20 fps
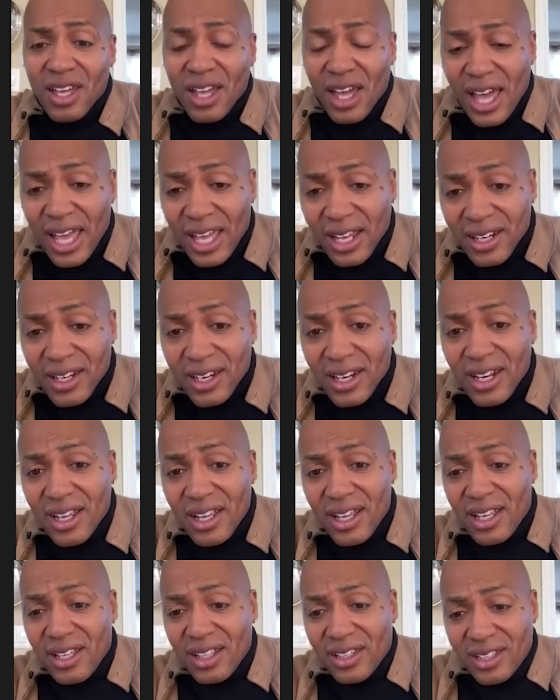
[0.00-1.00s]
and
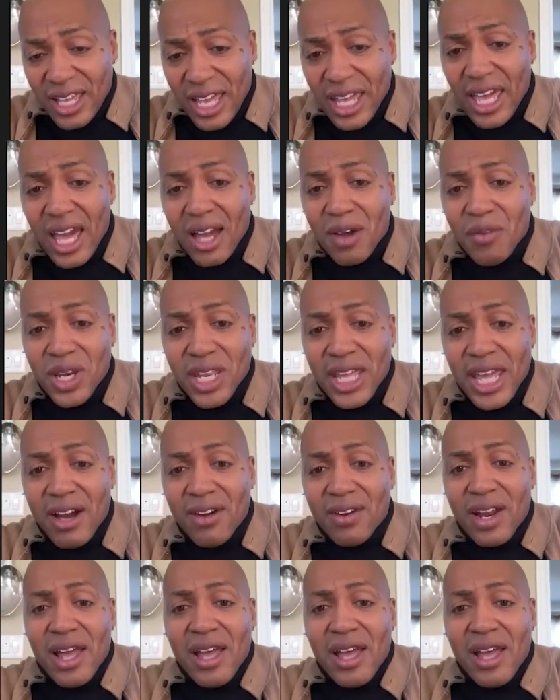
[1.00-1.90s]
take equity out